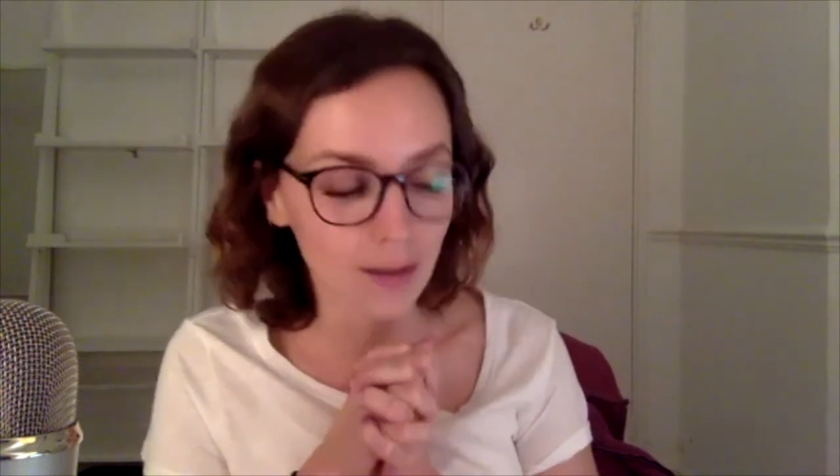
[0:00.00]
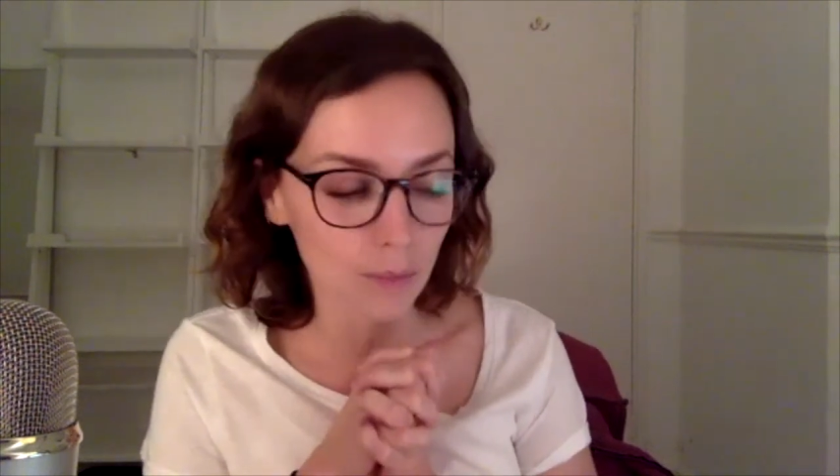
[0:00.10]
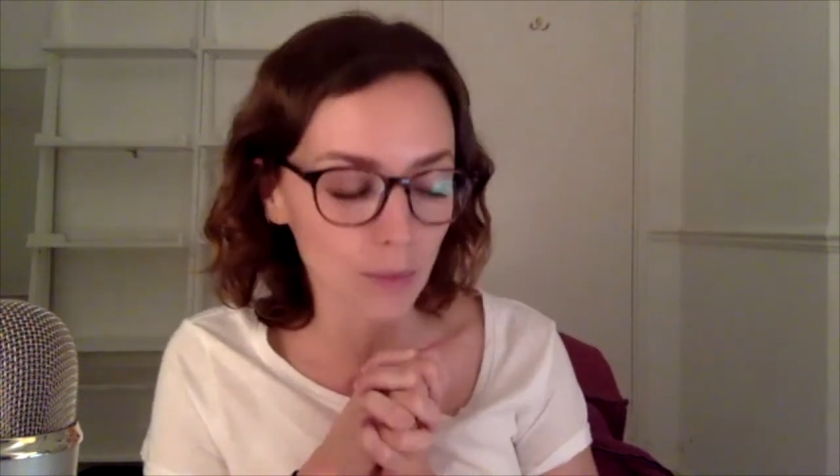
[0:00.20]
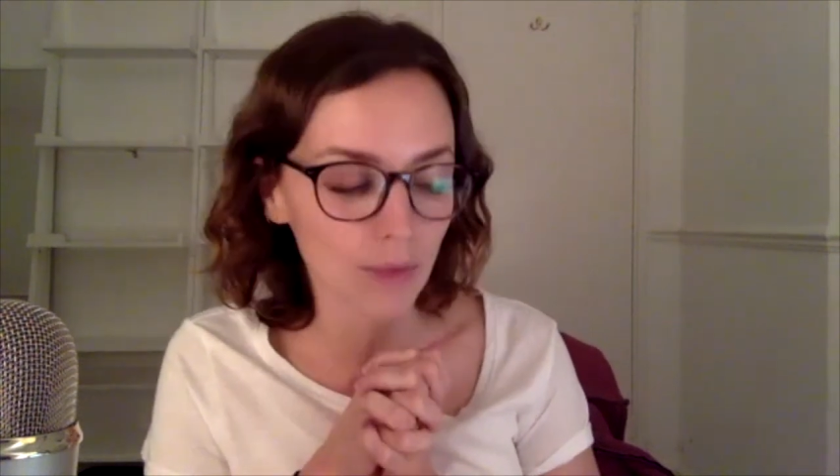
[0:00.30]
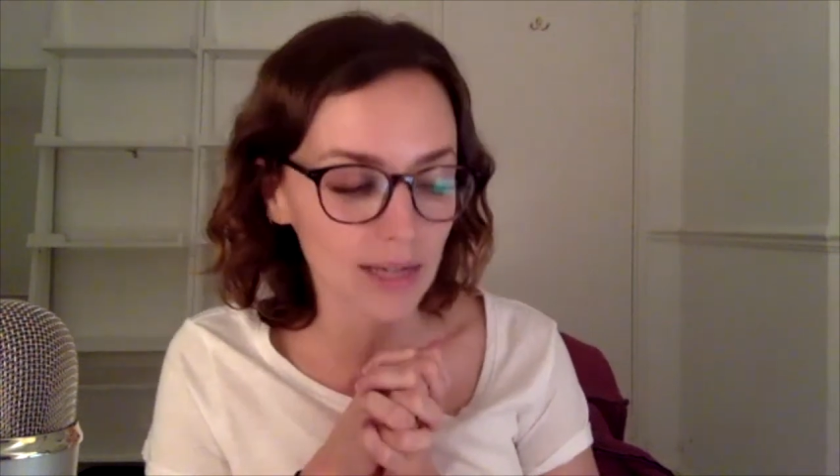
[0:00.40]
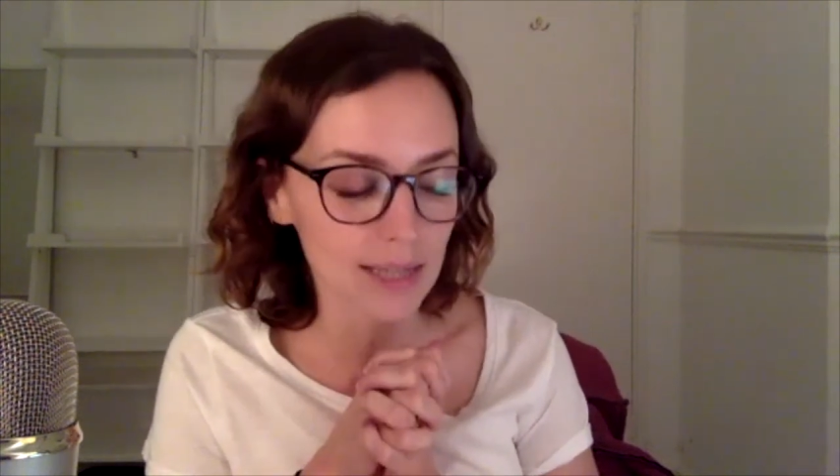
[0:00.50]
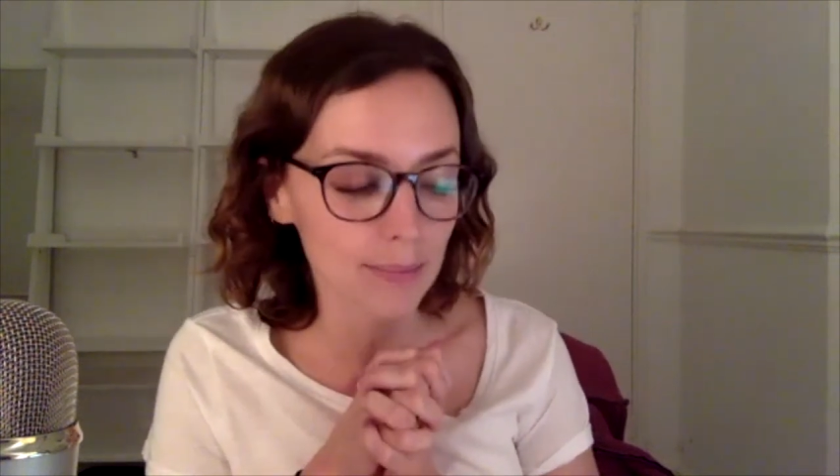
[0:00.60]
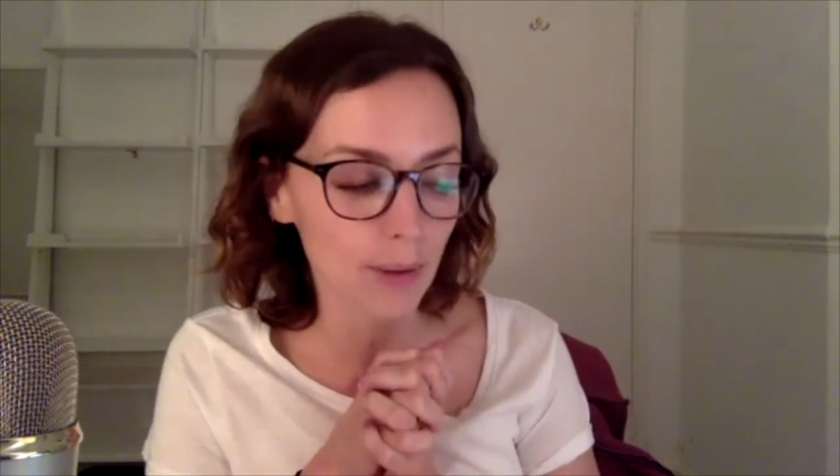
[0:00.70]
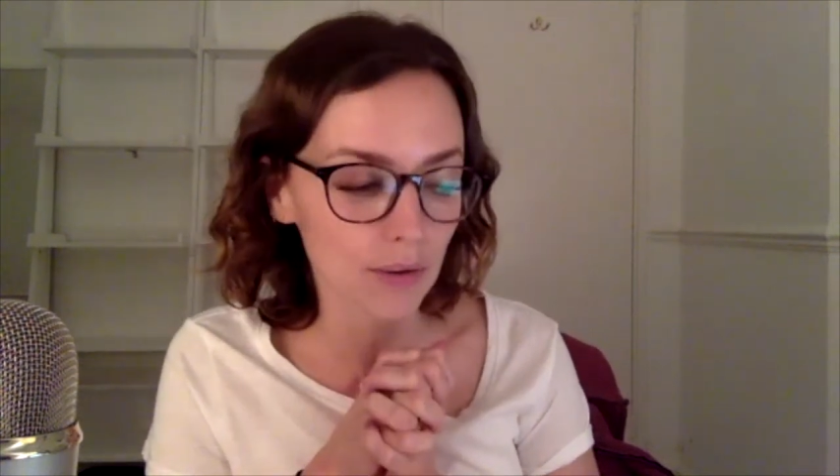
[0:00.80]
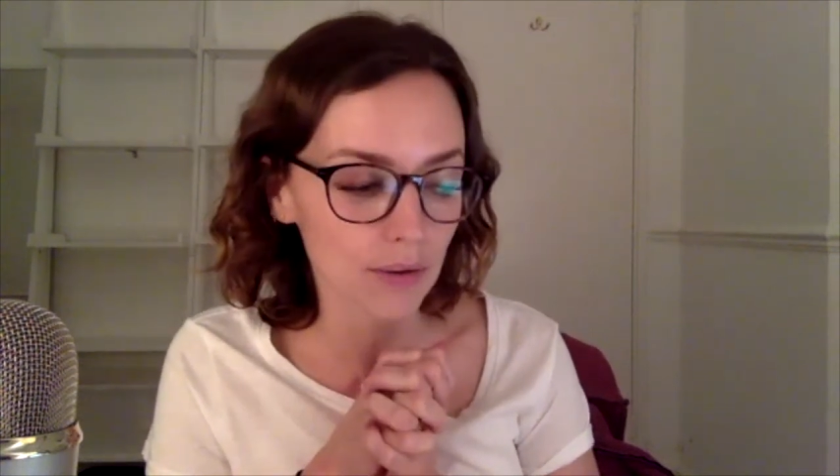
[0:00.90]
we'll release
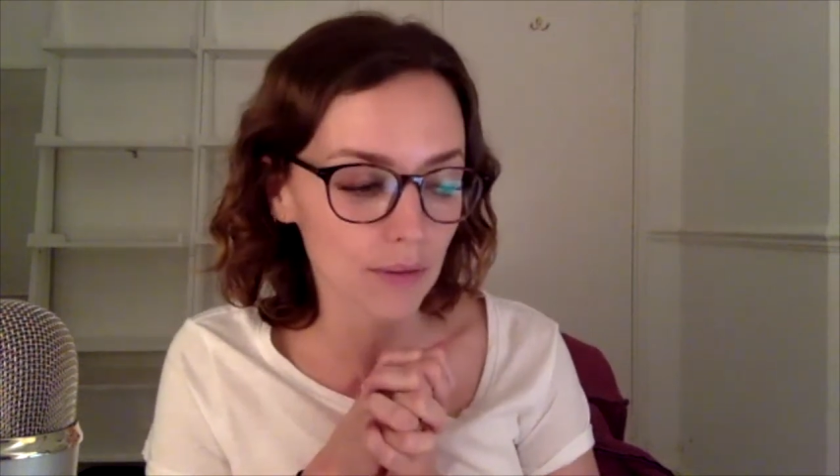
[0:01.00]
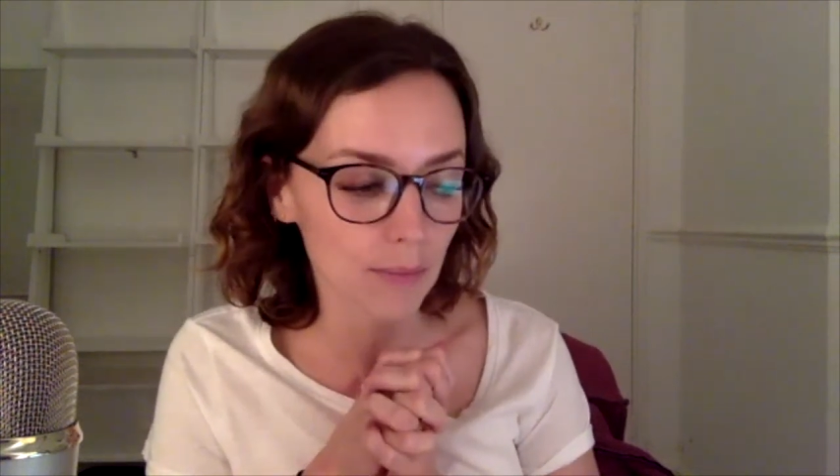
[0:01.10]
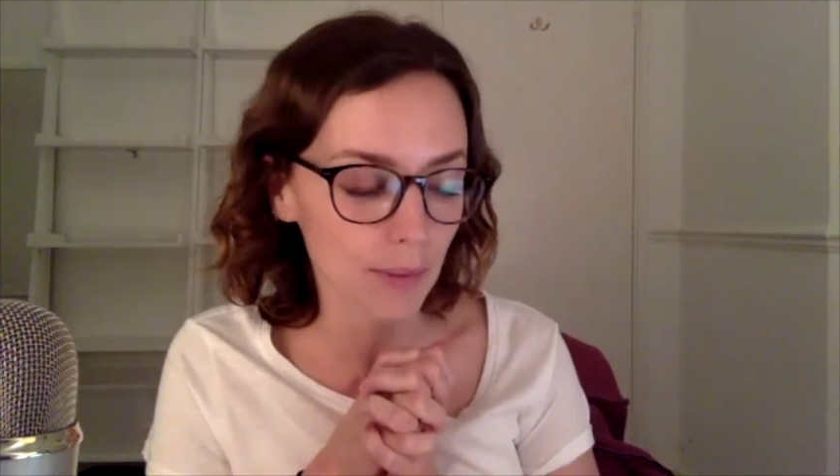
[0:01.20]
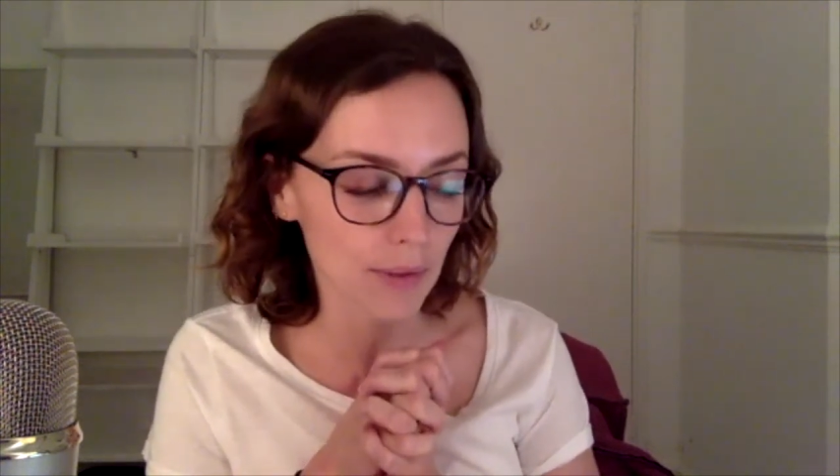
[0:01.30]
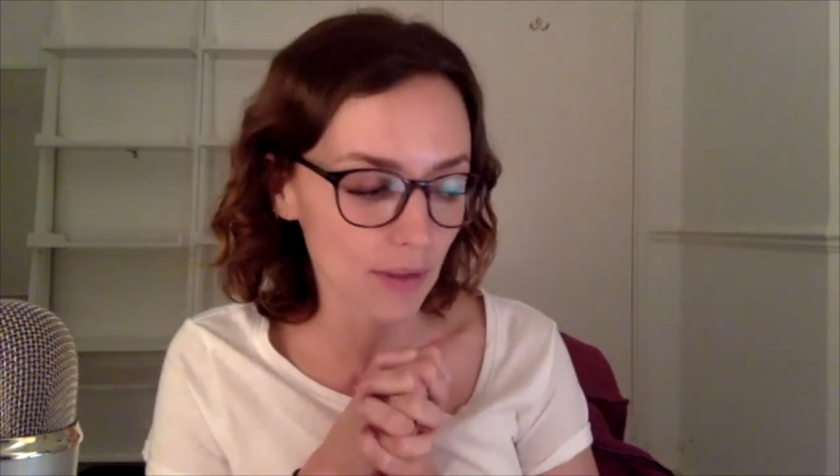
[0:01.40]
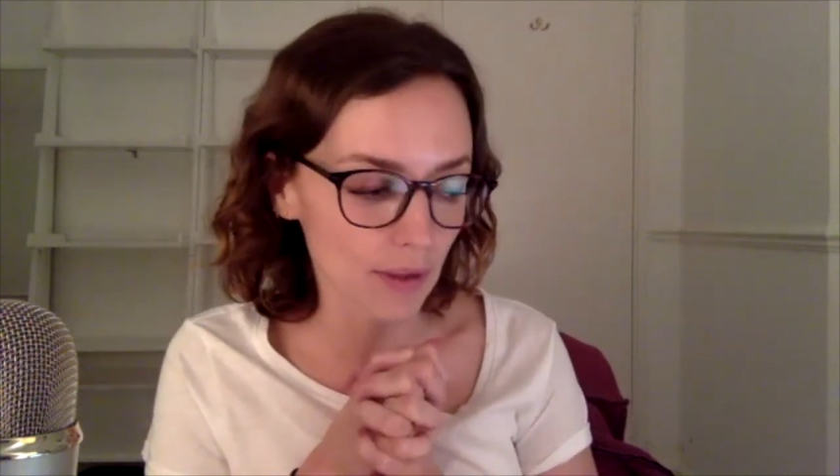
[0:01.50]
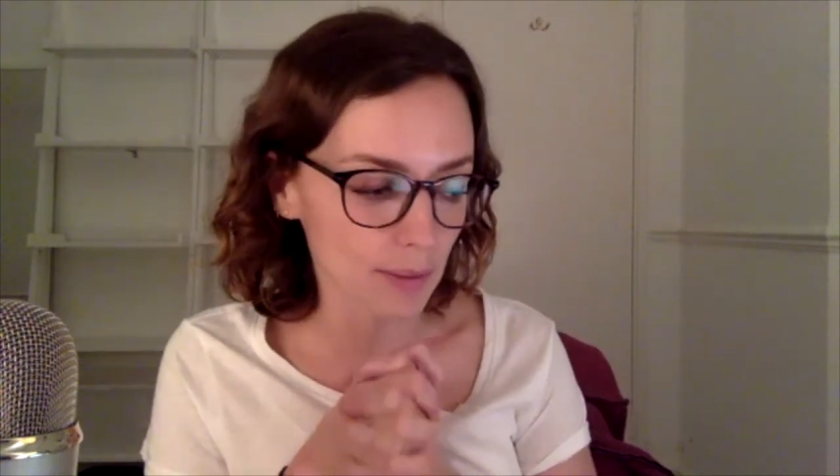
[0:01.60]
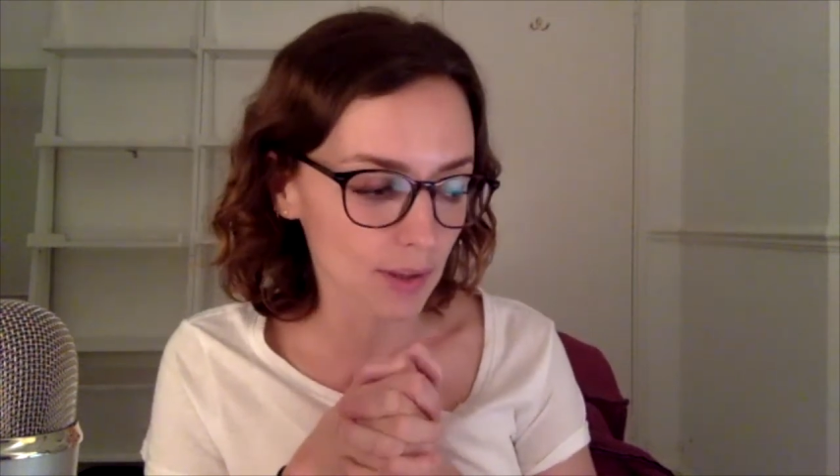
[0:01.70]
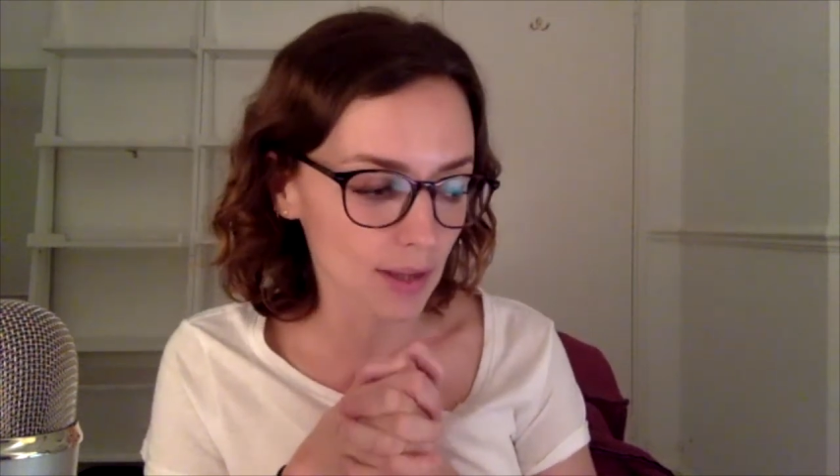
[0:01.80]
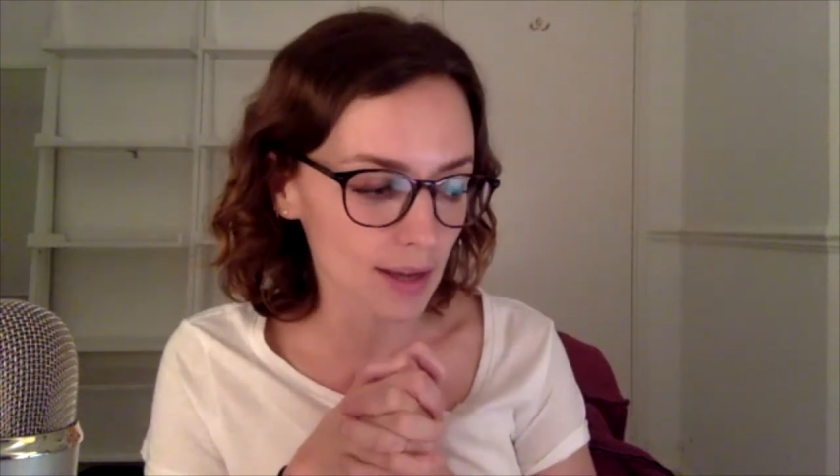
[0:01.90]
both of those
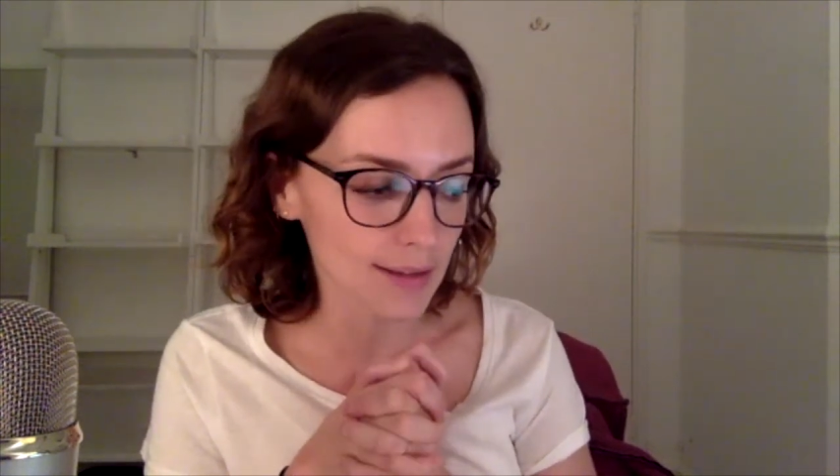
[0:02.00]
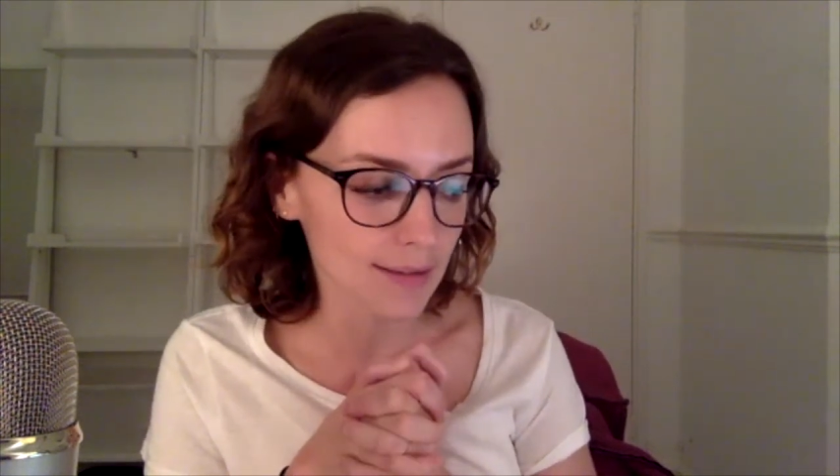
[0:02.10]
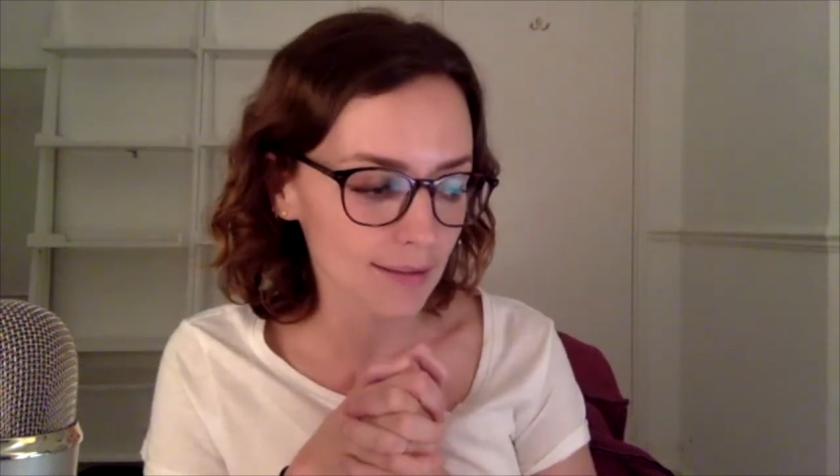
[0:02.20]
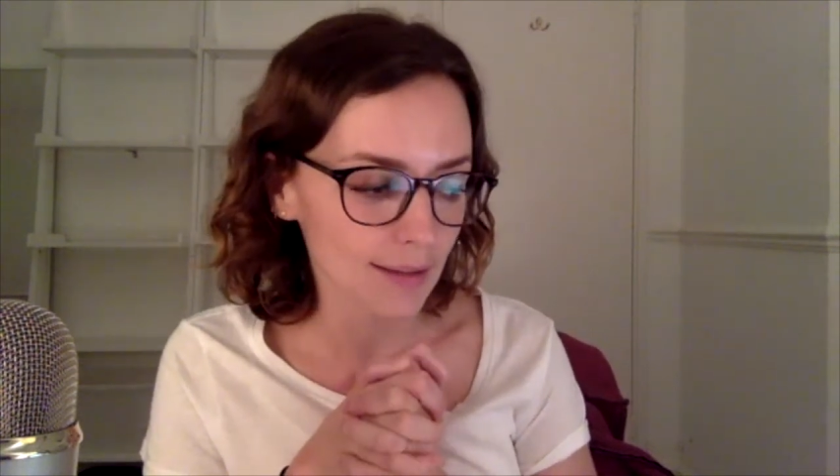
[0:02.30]
podcasts.